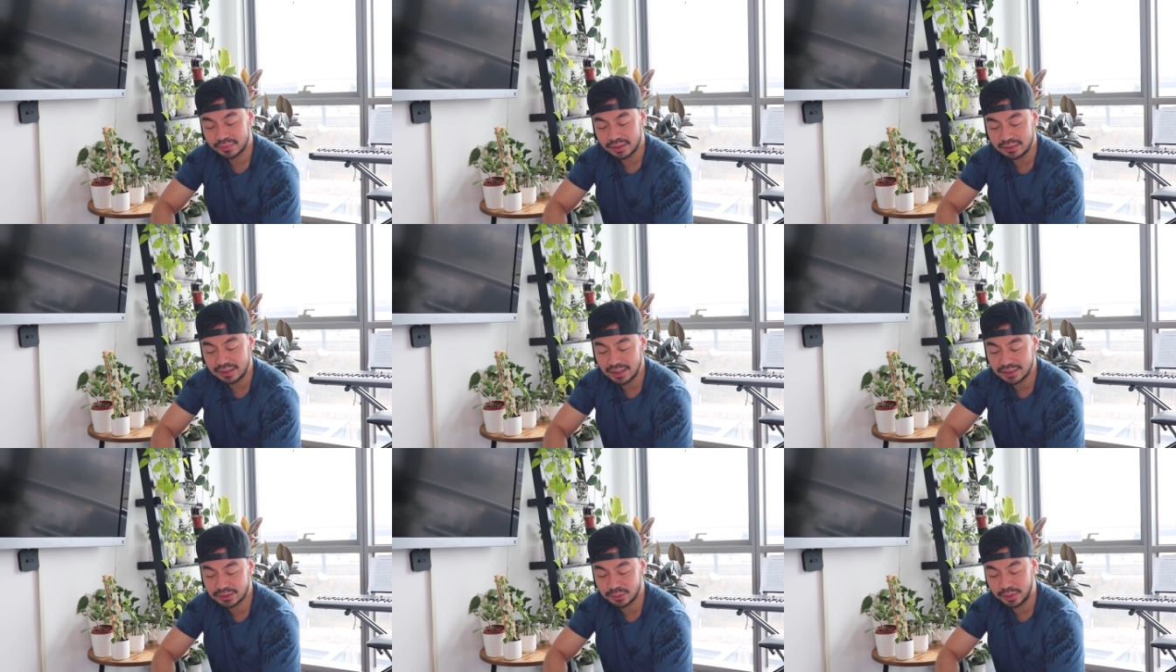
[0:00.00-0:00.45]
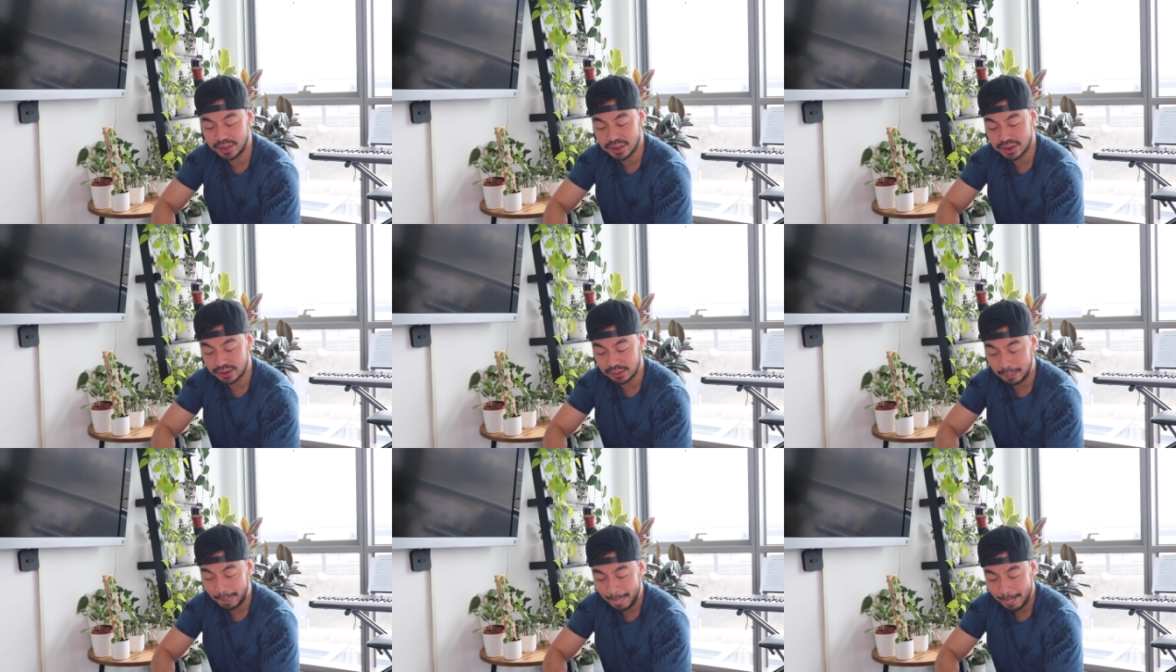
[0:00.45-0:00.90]
Next
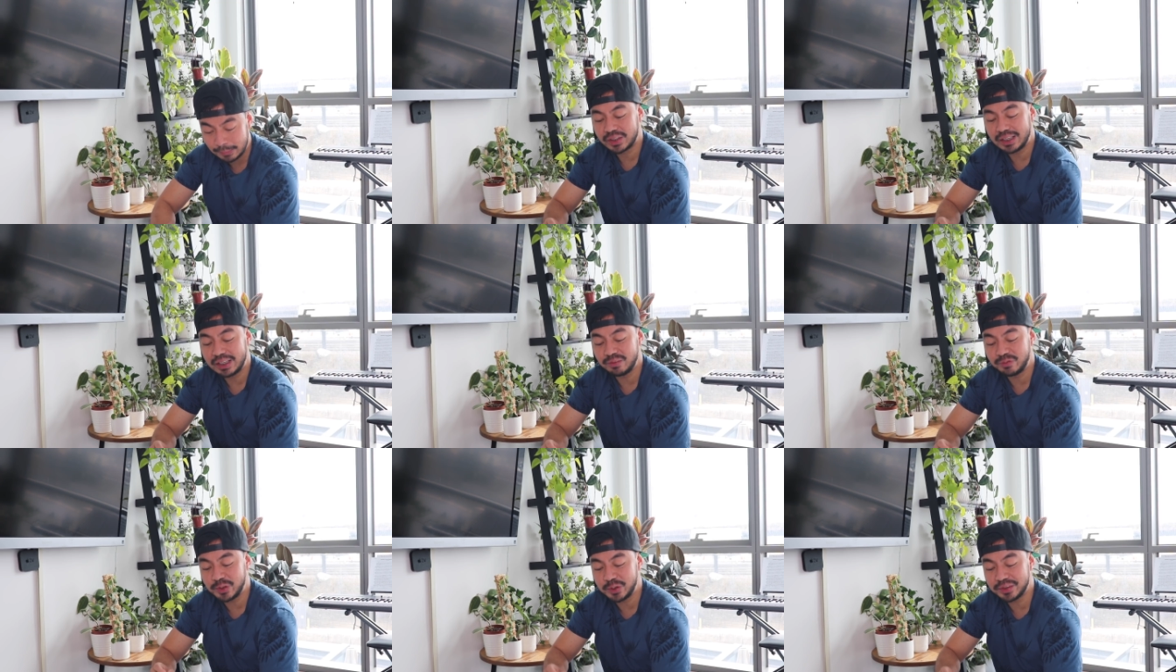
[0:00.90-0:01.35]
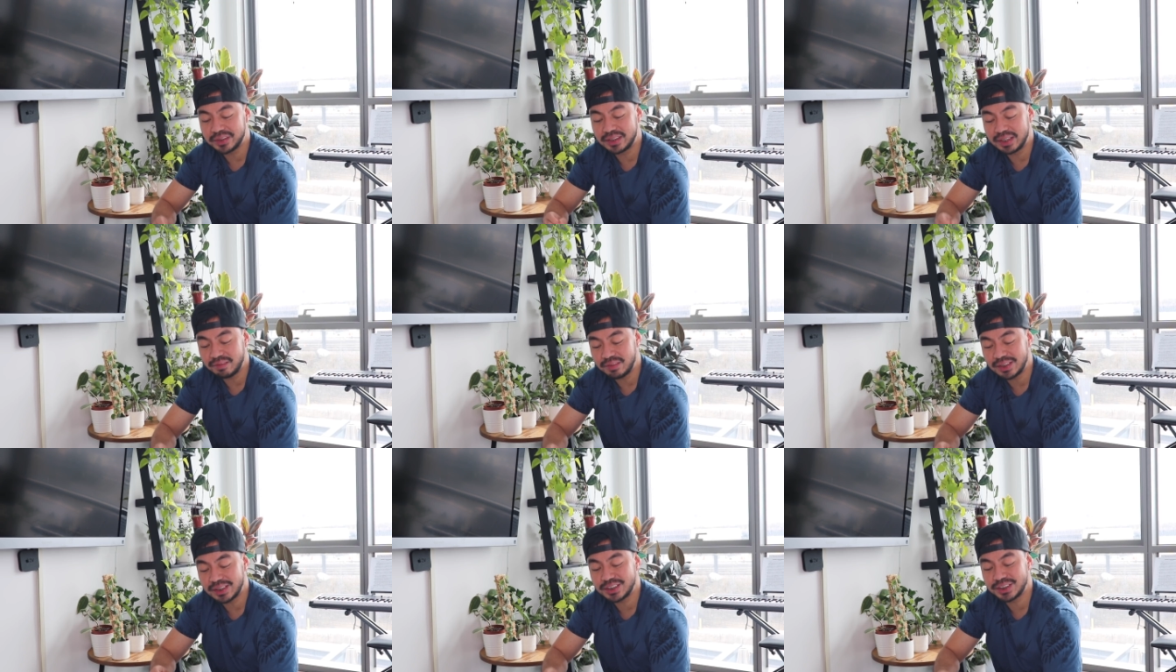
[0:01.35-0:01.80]
question. If you're
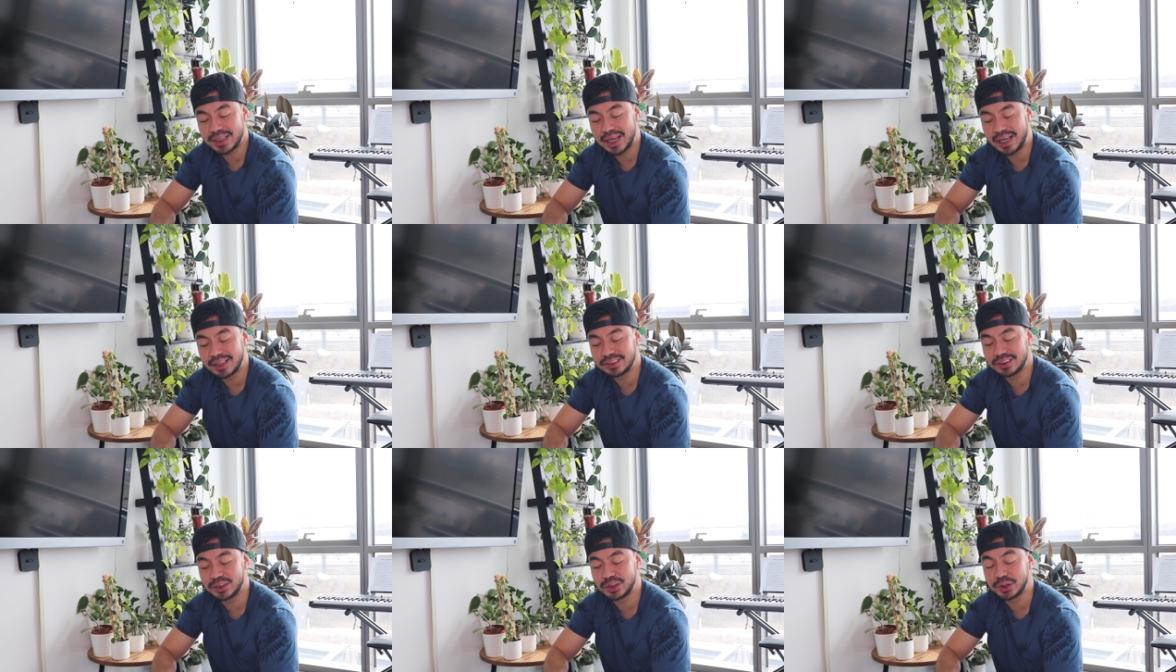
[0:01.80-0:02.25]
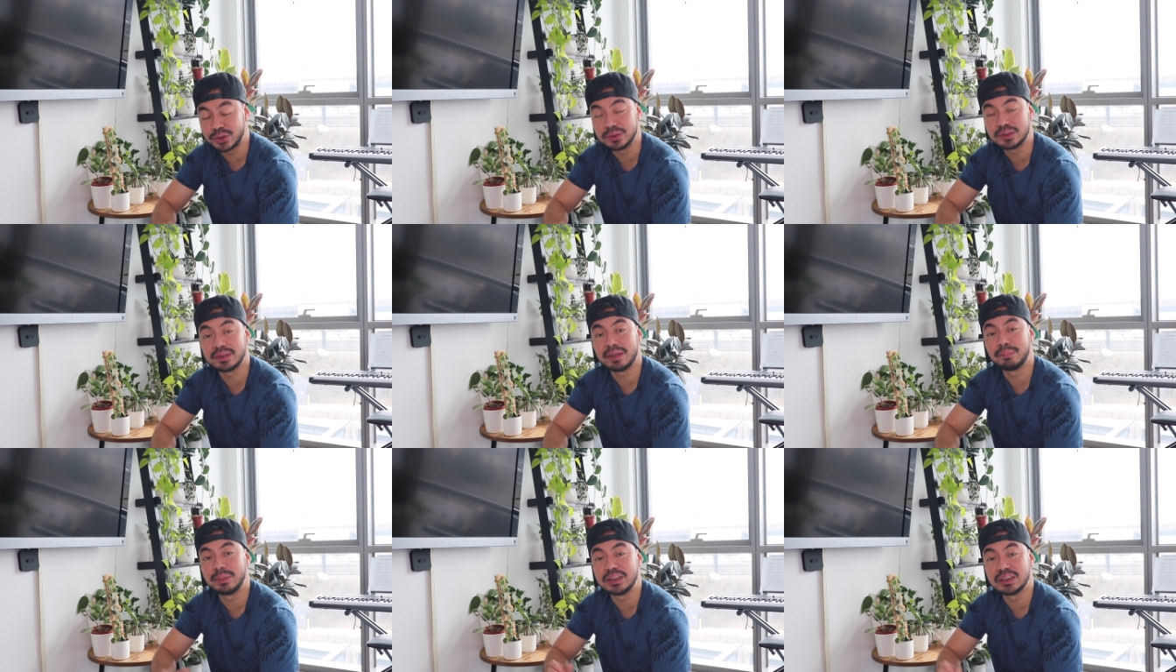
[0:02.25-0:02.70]
given a chance to
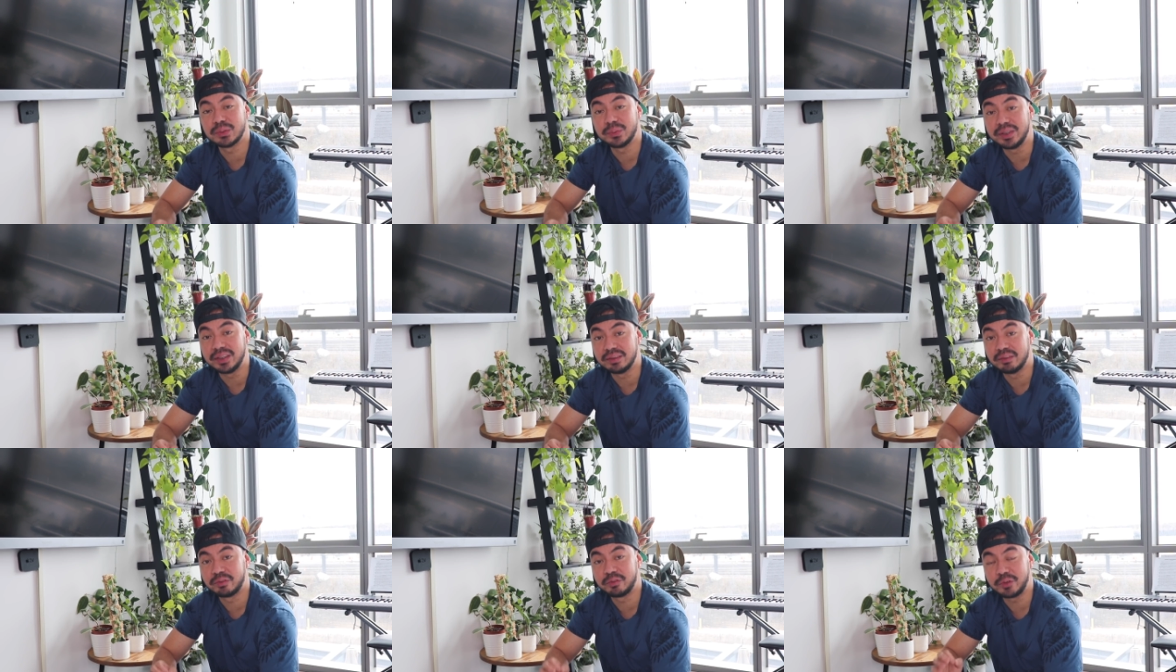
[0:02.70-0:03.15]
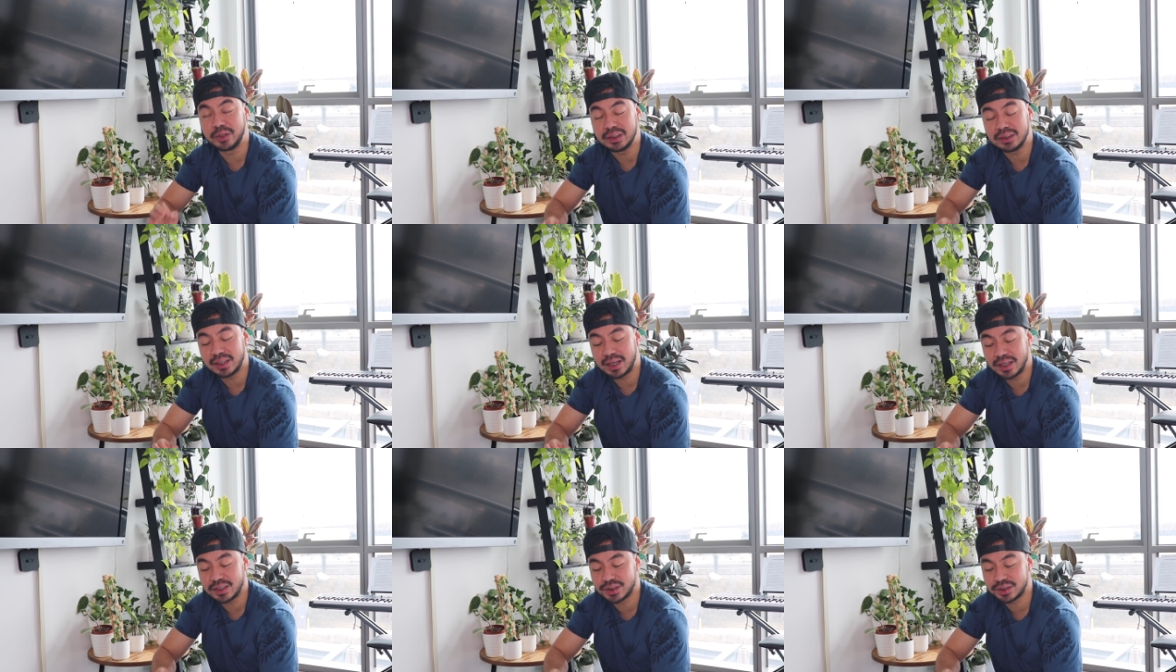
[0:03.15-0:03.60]
choose between free
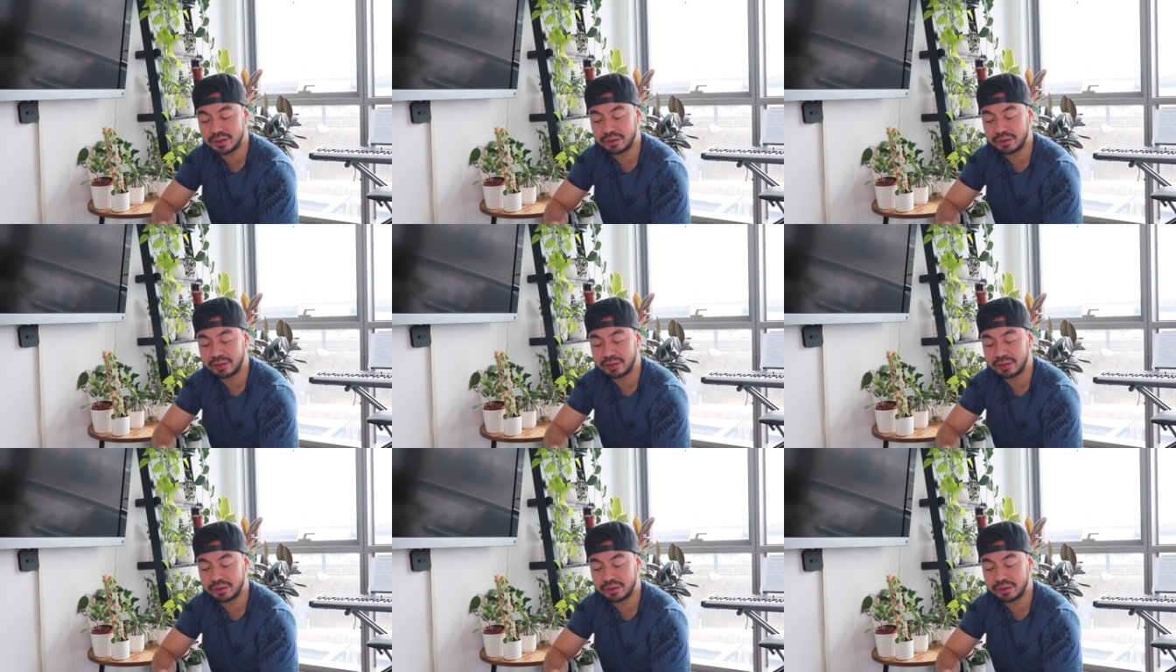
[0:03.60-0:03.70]
lunch